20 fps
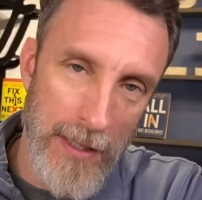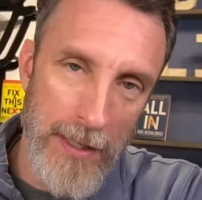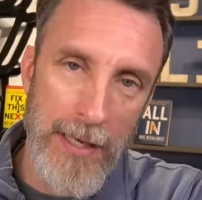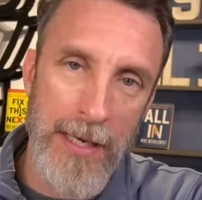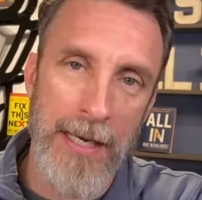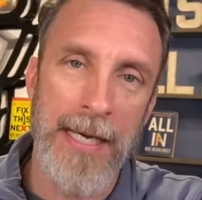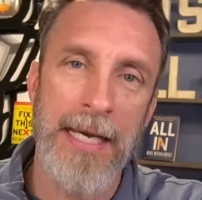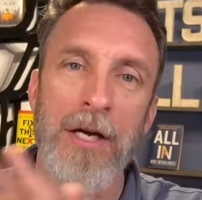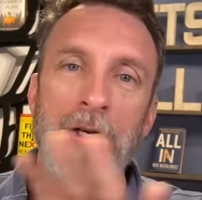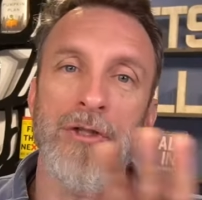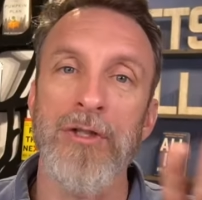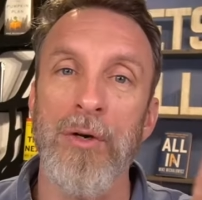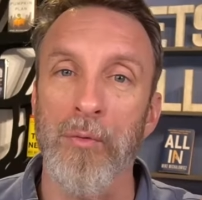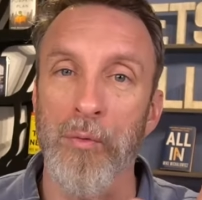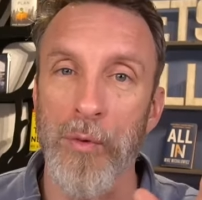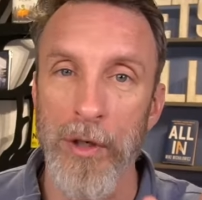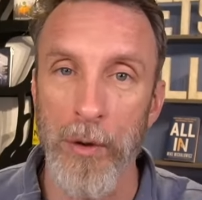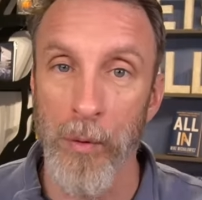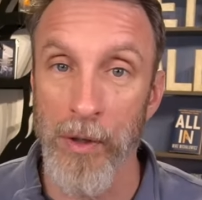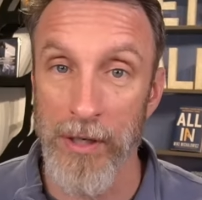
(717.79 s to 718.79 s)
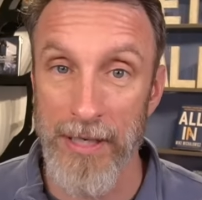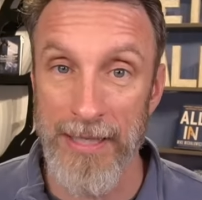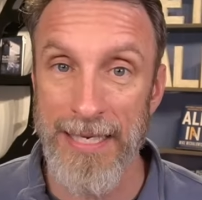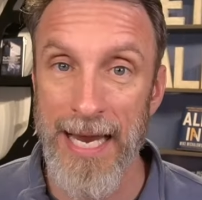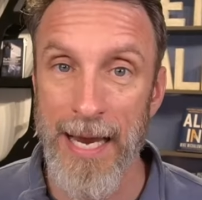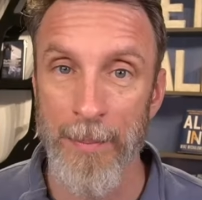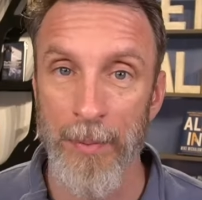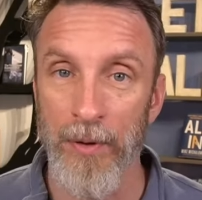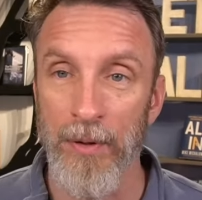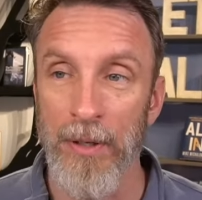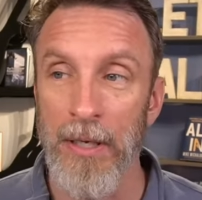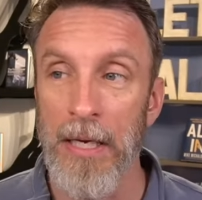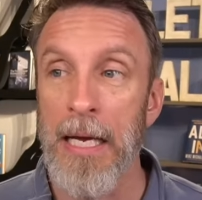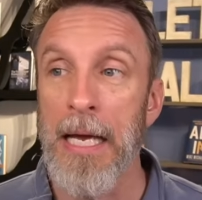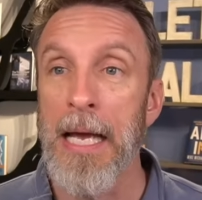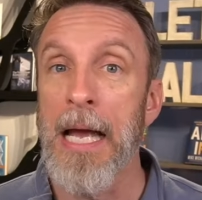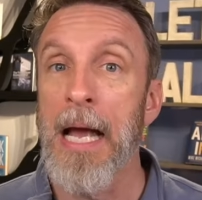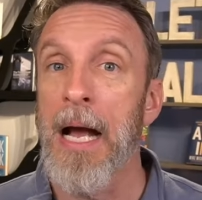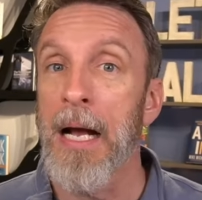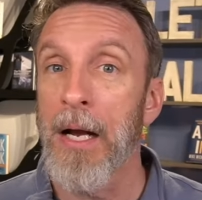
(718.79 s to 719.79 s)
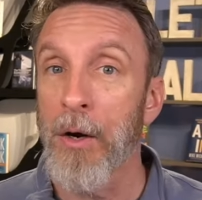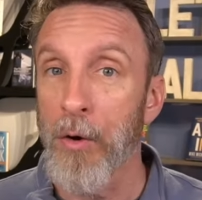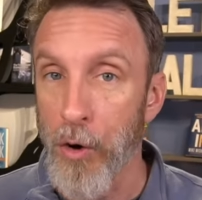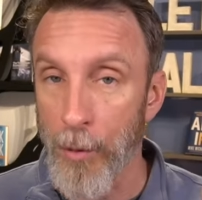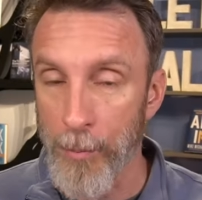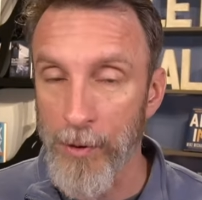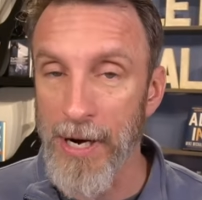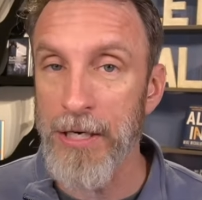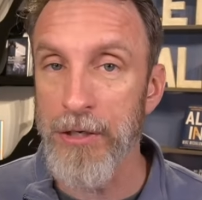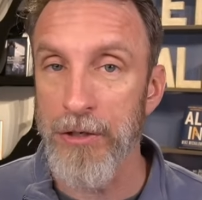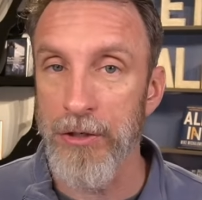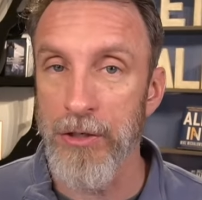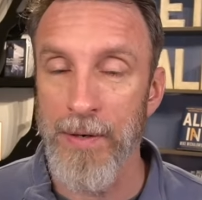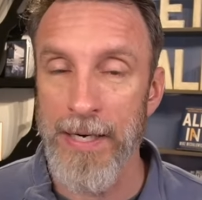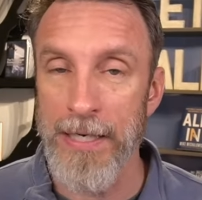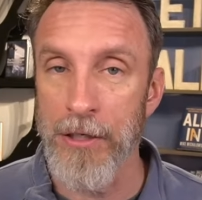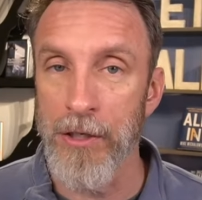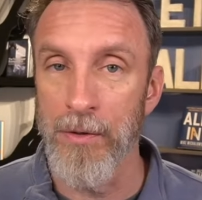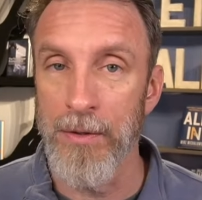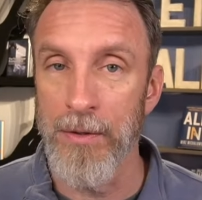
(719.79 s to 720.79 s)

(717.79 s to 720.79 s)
here's a real world example. Corporations are already doing